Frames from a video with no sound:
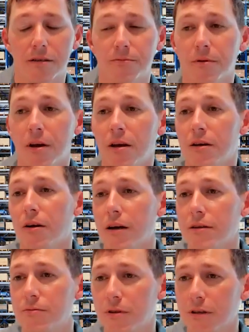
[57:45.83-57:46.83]
But
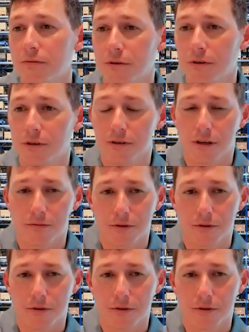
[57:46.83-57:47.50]
as we leave you here today,